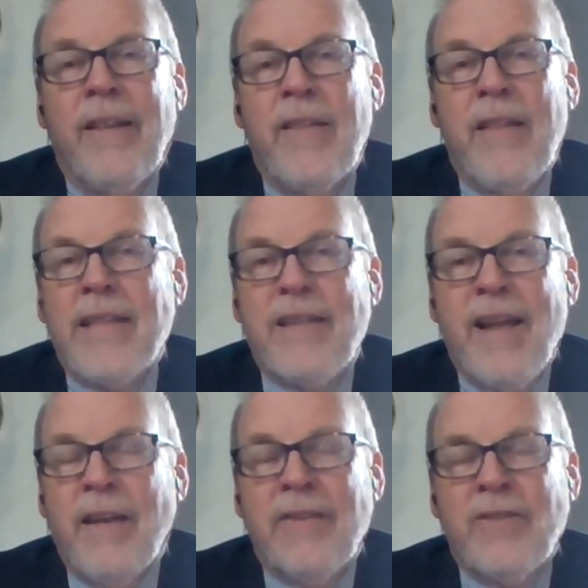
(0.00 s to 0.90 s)
That's
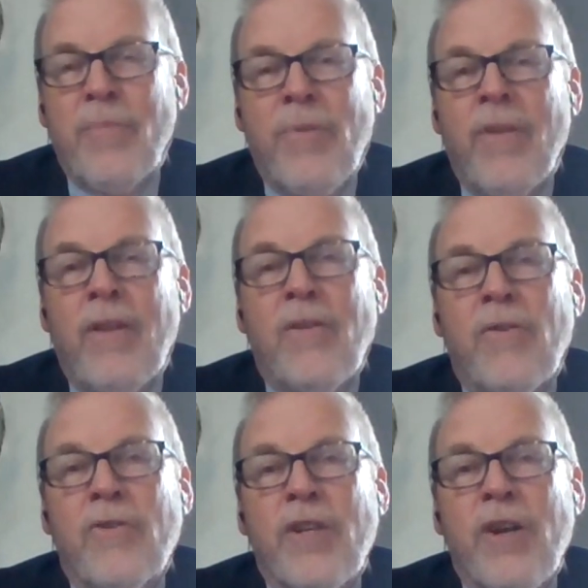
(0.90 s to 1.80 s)
not something that the
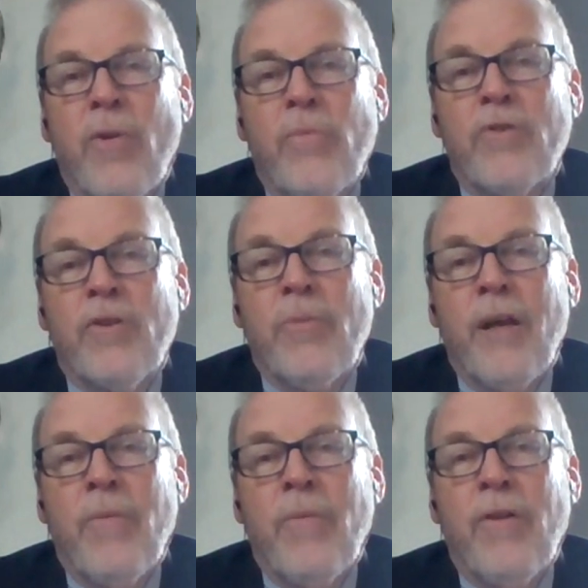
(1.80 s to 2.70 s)
nursing homes are going to
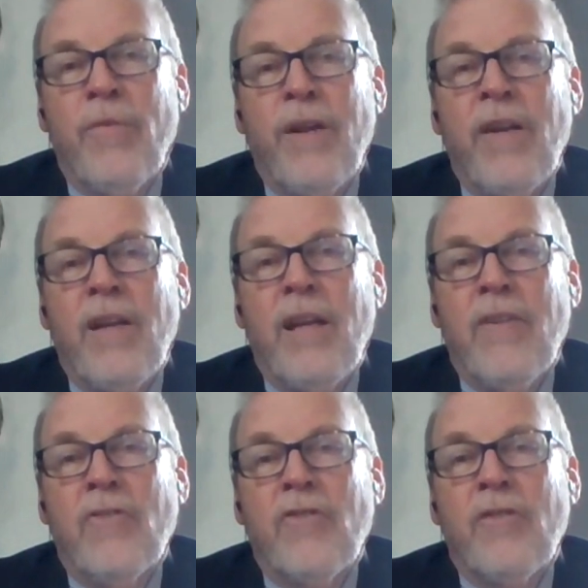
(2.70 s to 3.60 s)
be able to defend
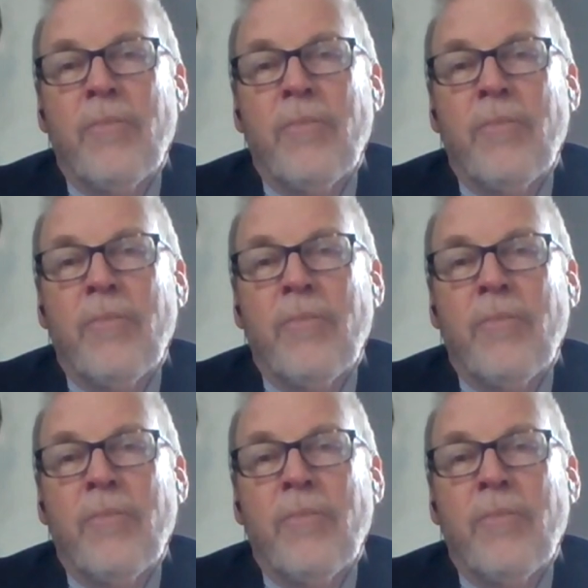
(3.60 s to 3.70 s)
against